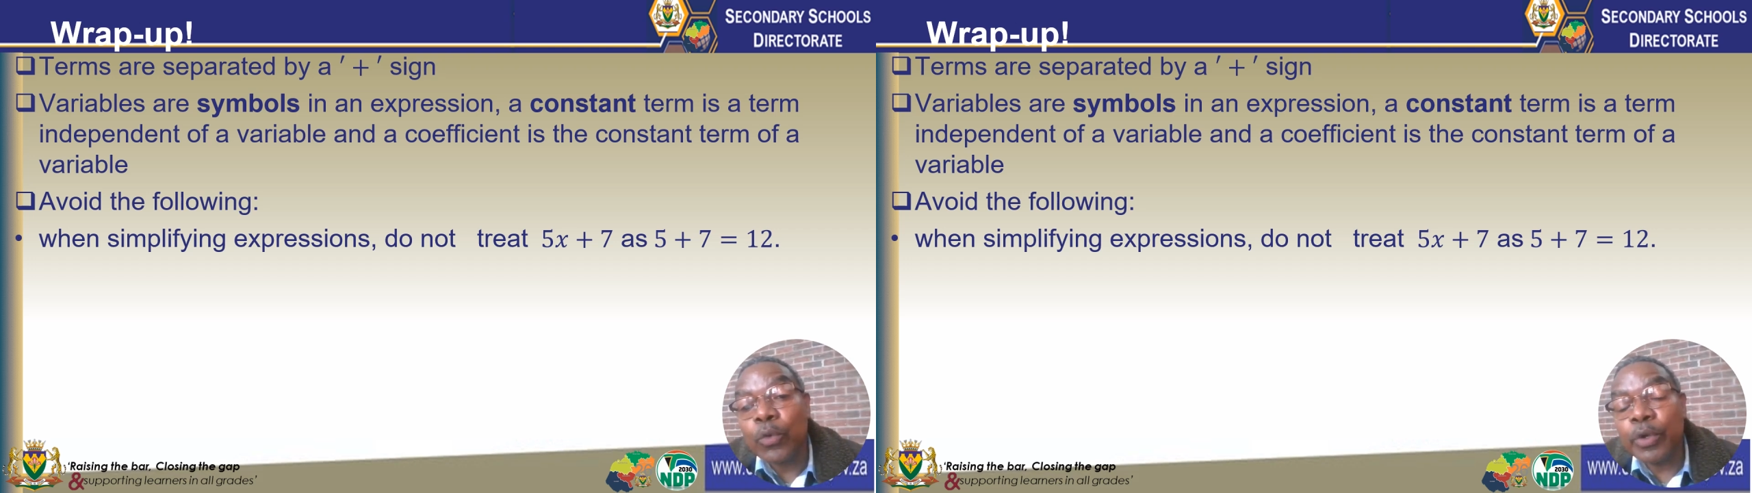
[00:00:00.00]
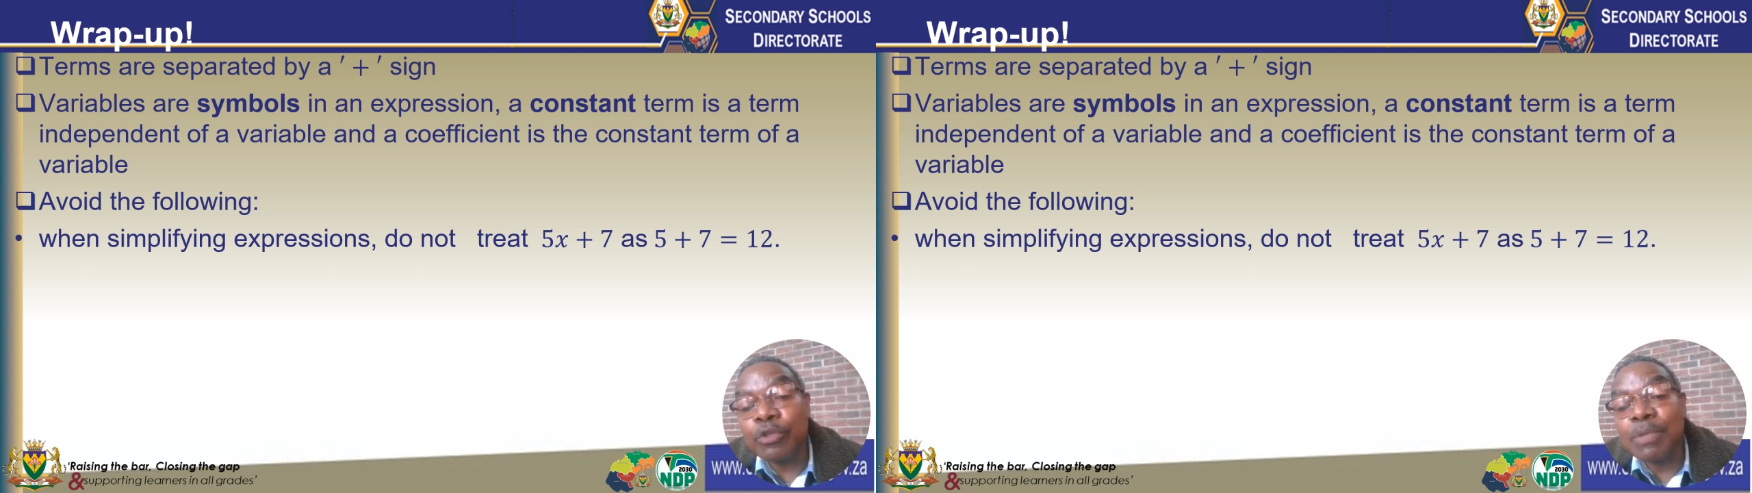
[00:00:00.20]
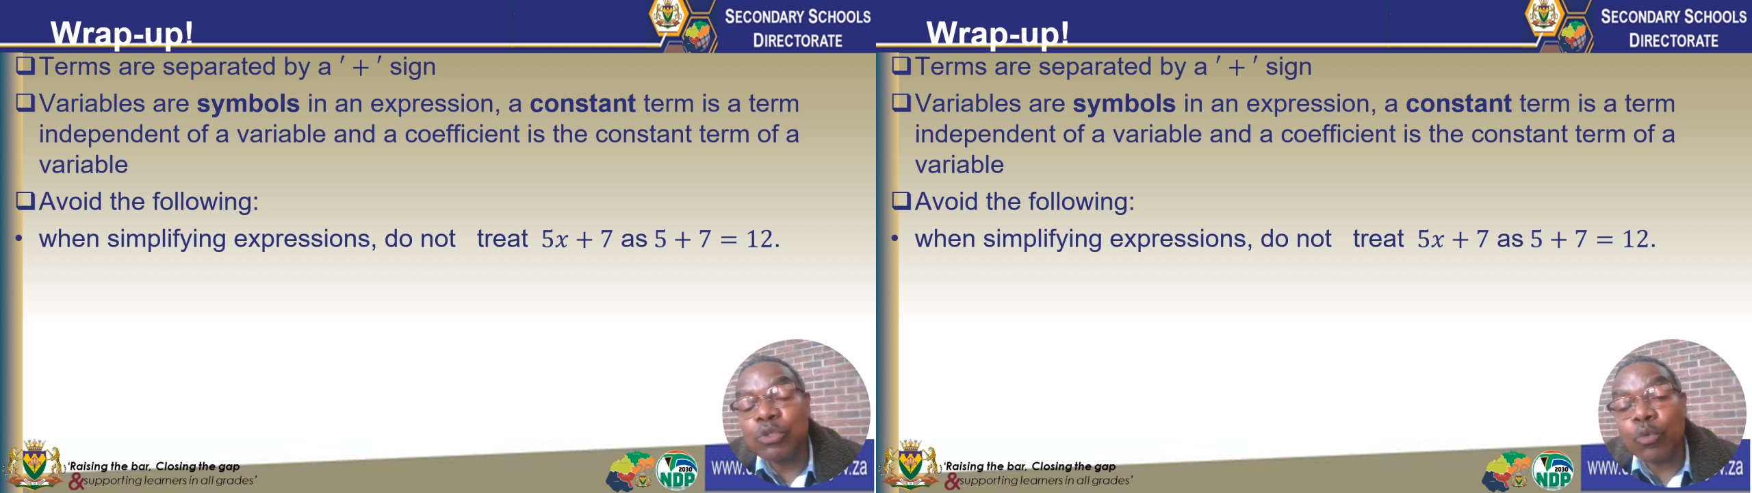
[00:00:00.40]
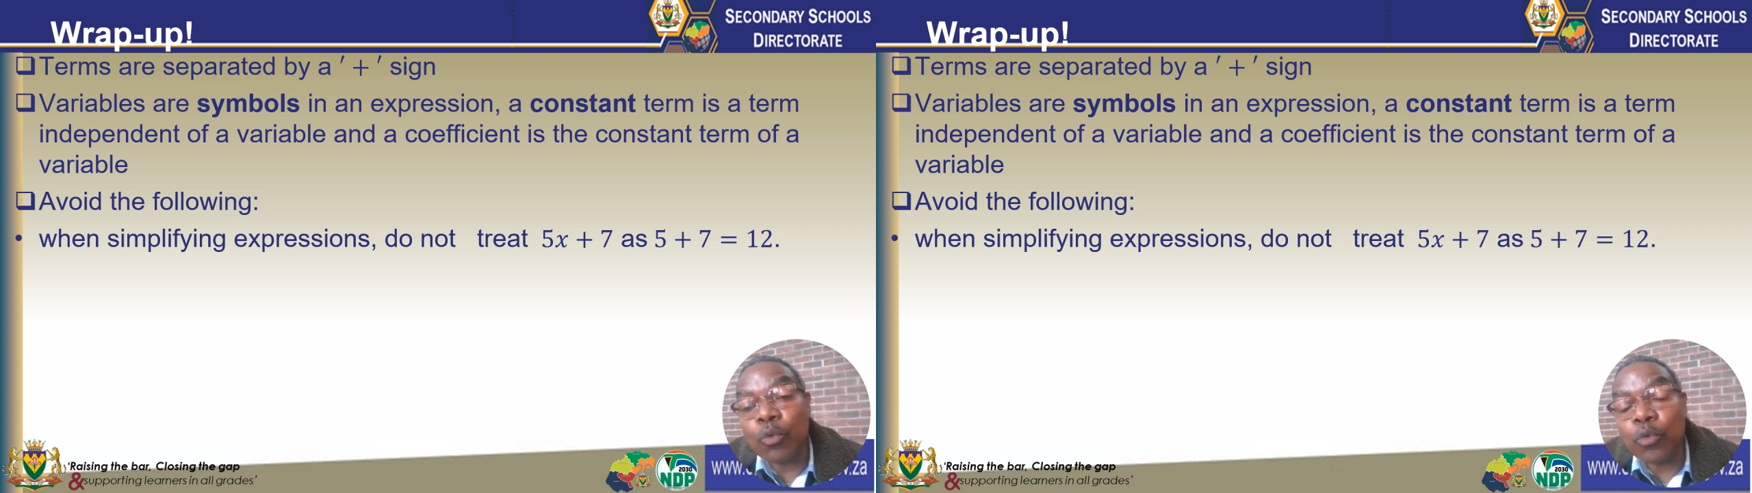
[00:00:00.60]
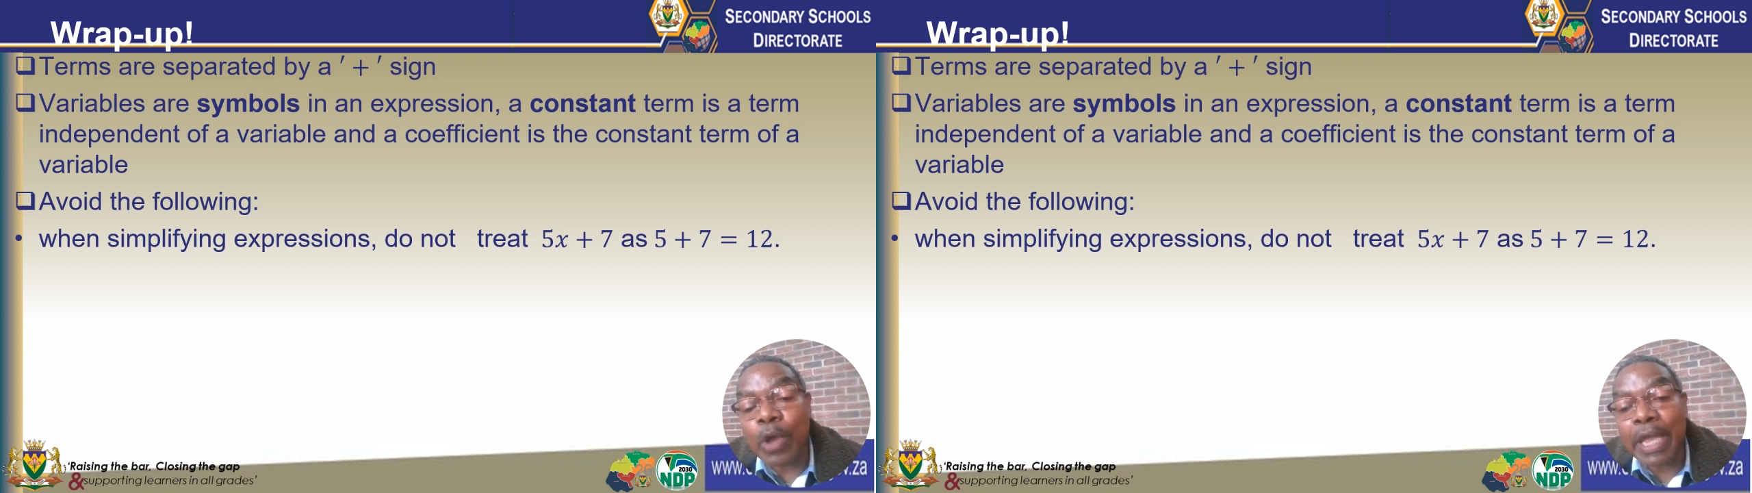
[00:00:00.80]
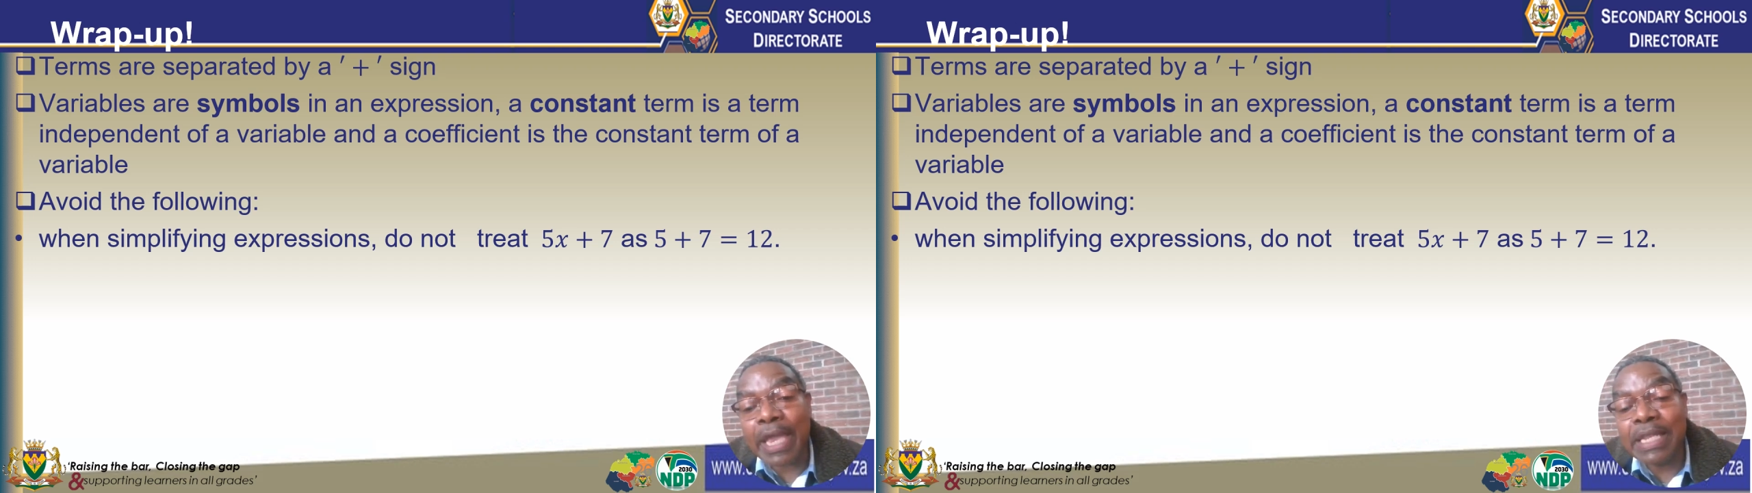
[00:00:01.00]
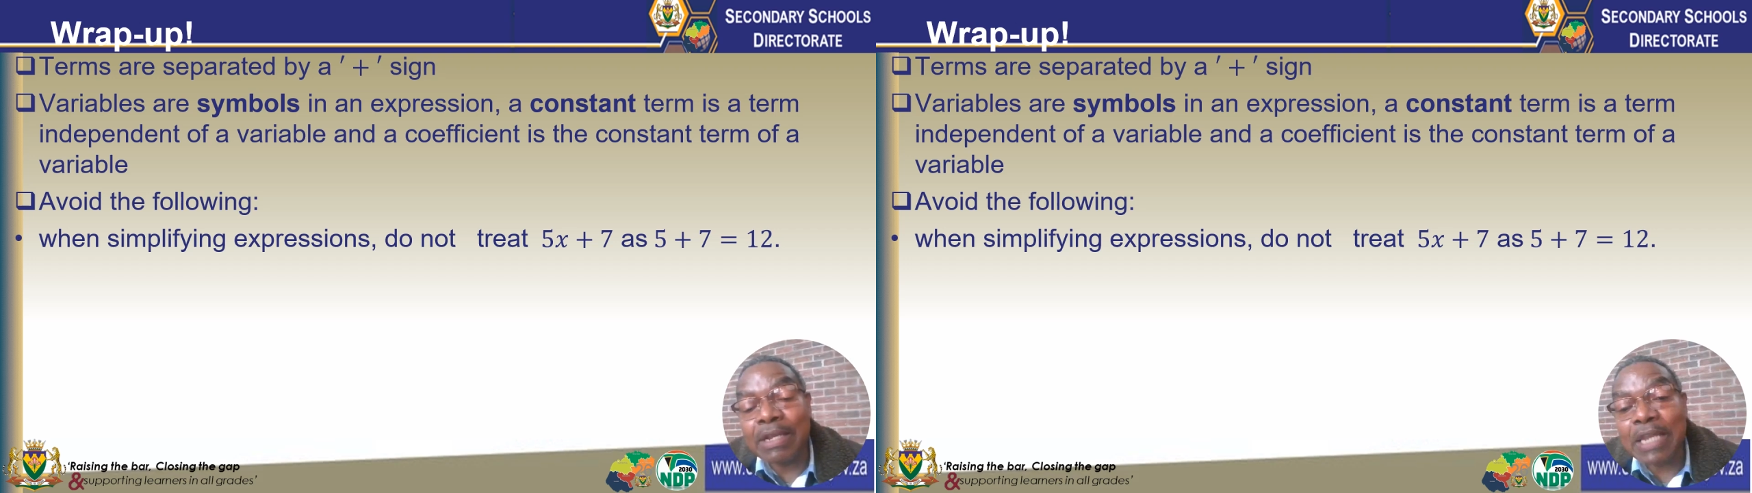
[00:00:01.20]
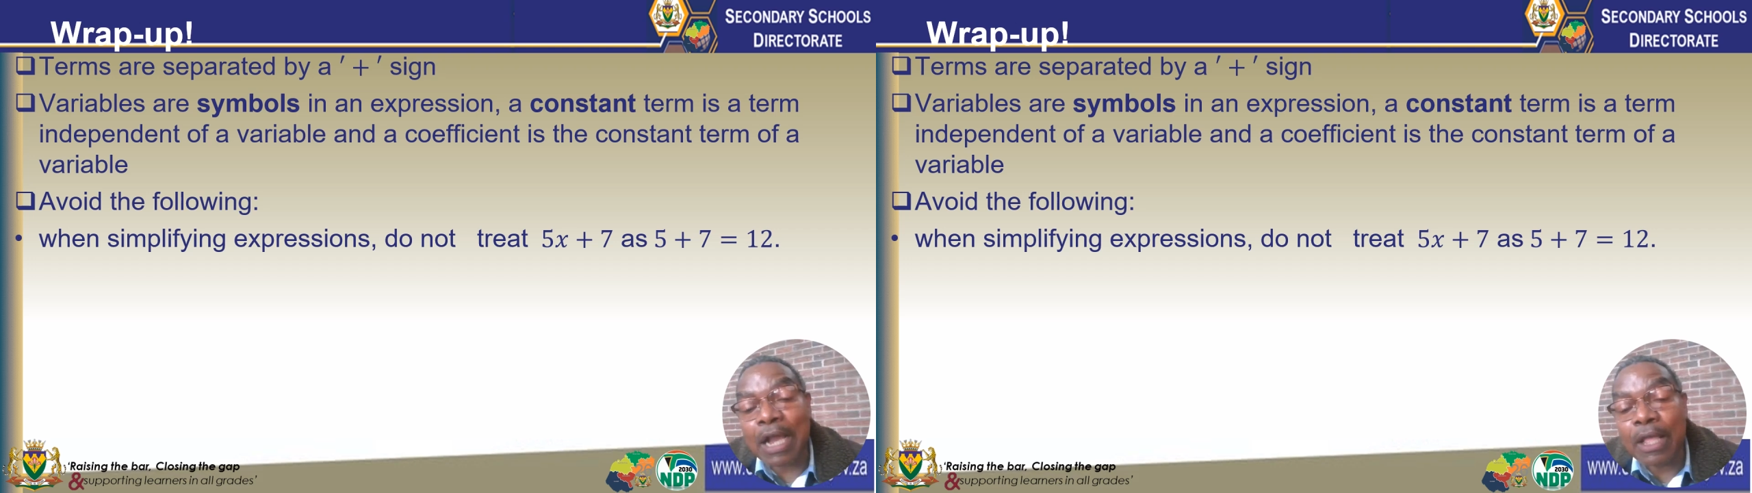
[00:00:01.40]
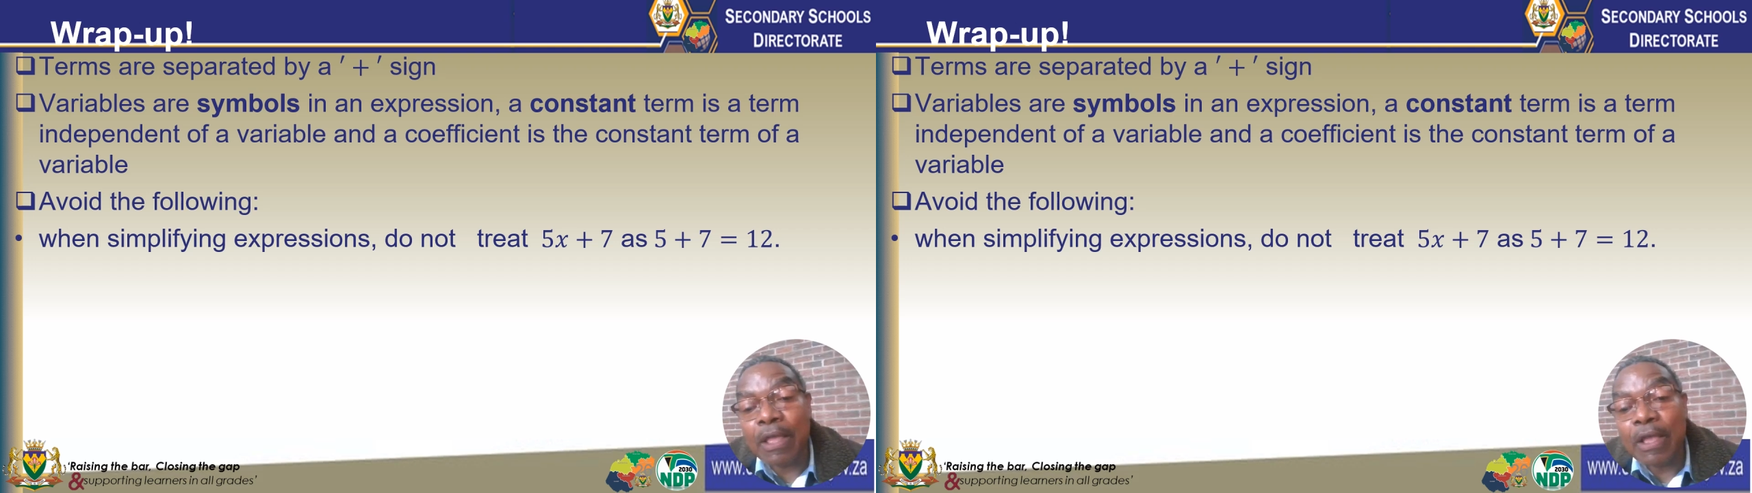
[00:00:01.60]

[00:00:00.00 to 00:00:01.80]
which means you are adding now